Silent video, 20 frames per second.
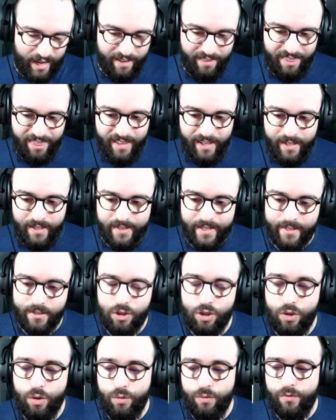I think
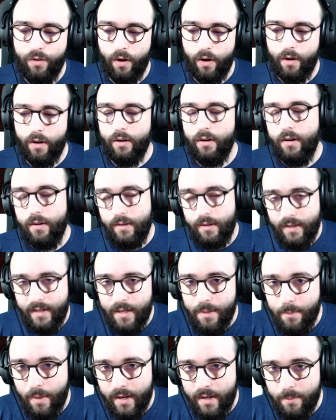that's too far,
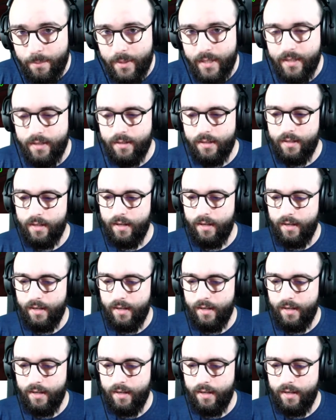in my opinion.